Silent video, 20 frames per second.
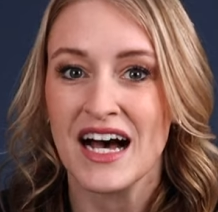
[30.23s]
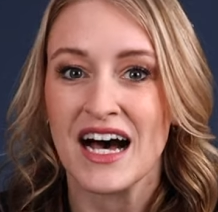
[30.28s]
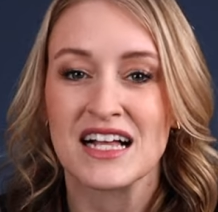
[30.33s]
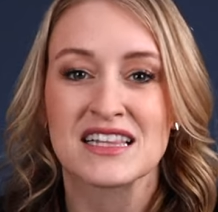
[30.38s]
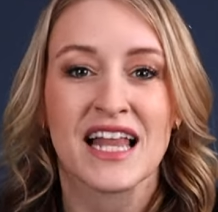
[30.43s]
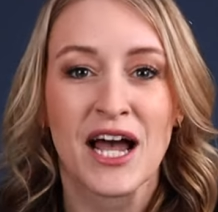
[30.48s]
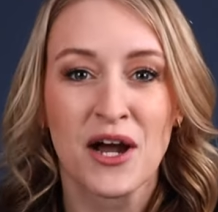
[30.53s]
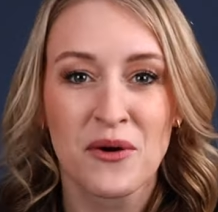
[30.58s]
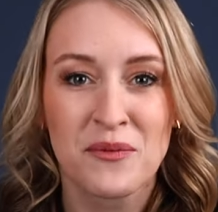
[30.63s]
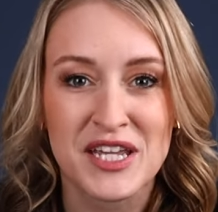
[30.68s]

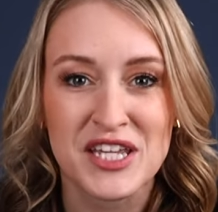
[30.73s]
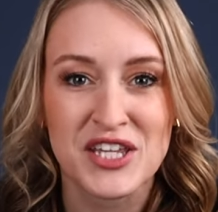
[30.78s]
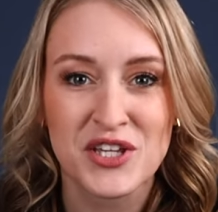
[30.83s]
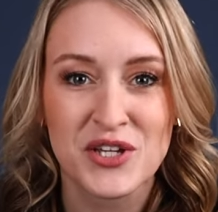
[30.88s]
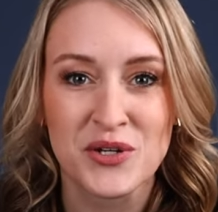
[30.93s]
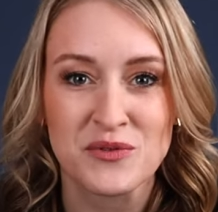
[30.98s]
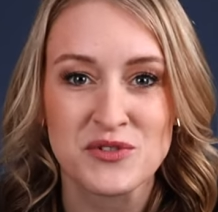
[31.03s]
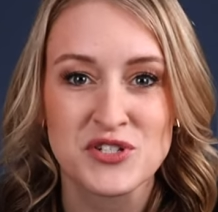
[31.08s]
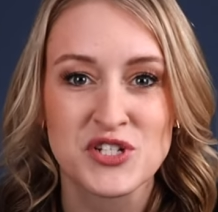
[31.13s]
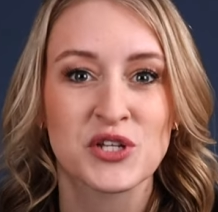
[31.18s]
allowing
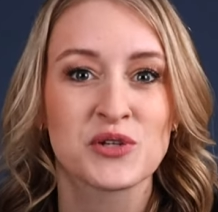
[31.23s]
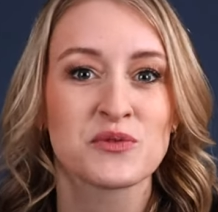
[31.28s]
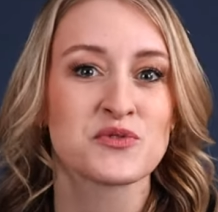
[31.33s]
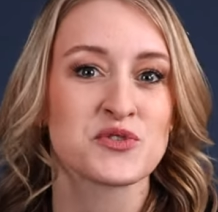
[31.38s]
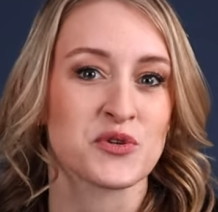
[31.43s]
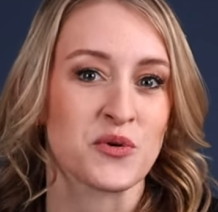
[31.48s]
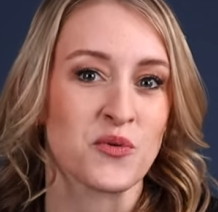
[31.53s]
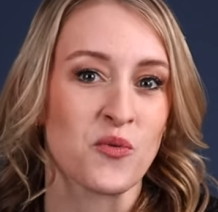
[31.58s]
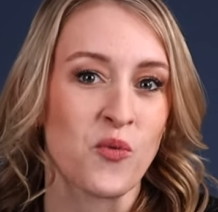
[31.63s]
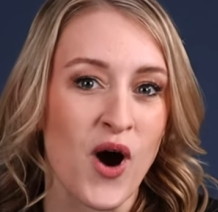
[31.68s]
you to use
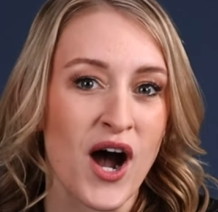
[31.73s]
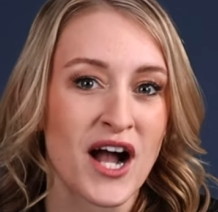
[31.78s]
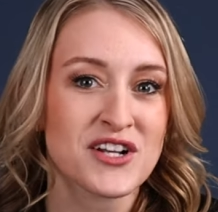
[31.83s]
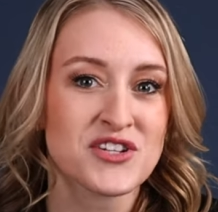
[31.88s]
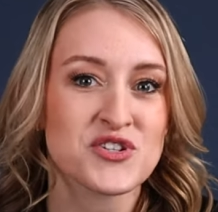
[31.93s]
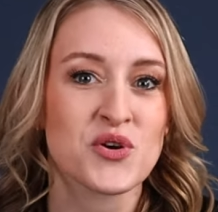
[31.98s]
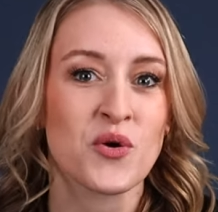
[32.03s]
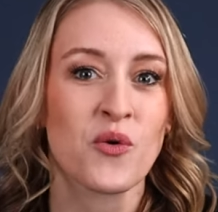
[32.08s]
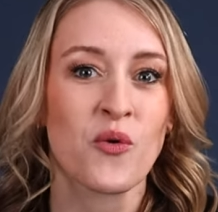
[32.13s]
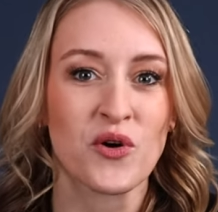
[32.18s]
your
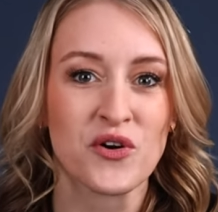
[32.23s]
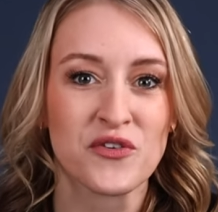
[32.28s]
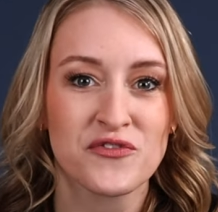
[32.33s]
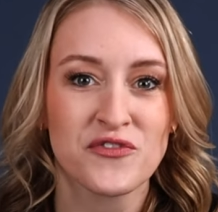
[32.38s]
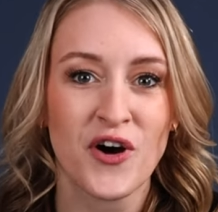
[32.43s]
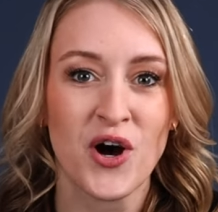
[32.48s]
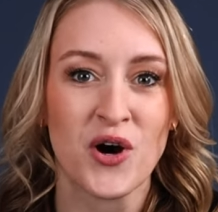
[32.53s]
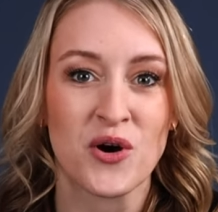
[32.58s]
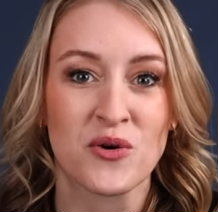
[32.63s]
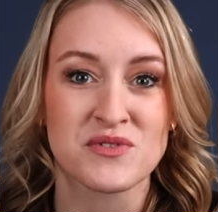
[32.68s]
watch or
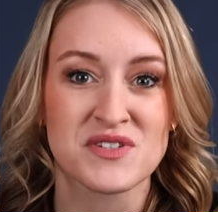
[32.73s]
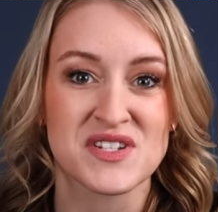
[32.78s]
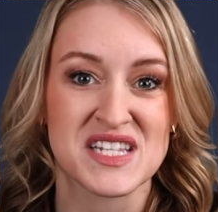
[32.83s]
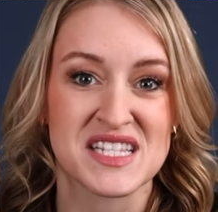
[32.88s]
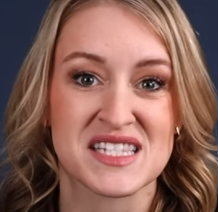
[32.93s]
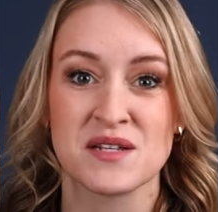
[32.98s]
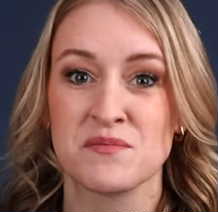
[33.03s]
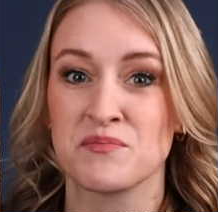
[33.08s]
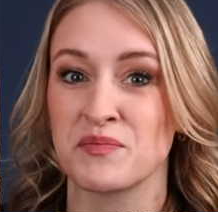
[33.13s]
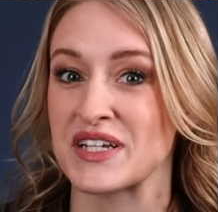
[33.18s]
phone to
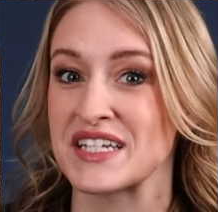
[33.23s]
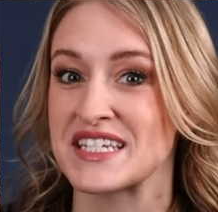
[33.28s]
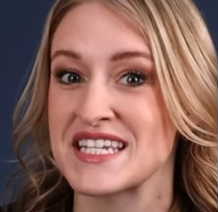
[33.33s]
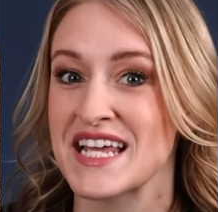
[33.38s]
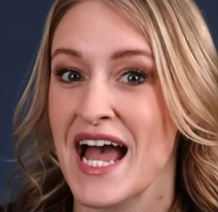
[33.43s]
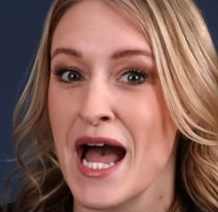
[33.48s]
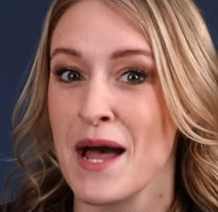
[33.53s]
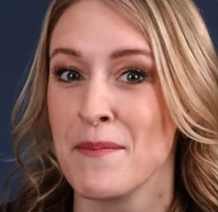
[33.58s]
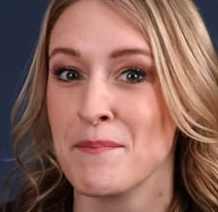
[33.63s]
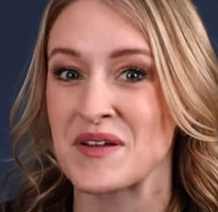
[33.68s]
simply
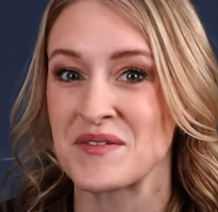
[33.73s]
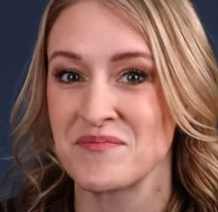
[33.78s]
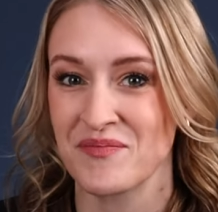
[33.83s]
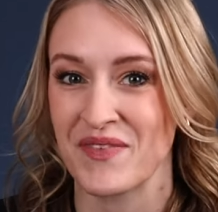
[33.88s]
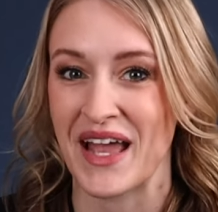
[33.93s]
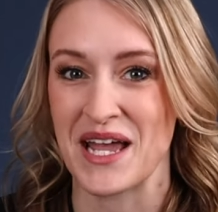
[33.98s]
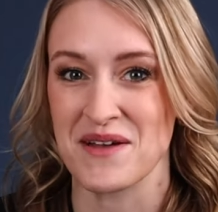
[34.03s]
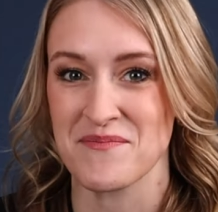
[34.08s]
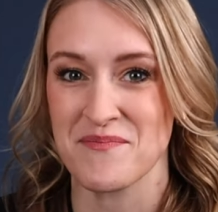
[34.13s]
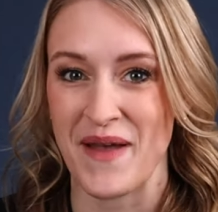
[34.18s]
tap
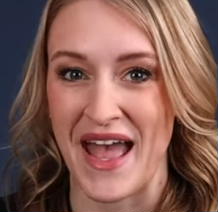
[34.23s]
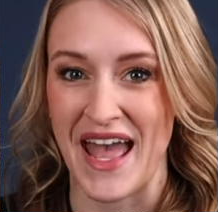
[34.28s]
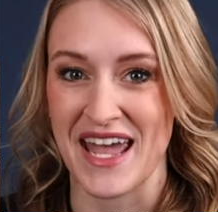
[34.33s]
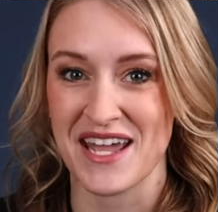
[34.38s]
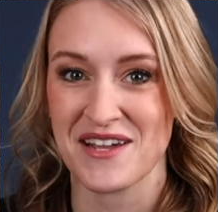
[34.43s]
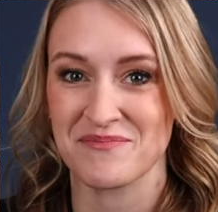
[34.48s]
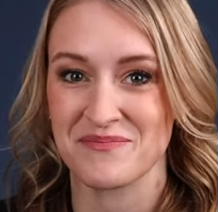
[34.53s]
and pay.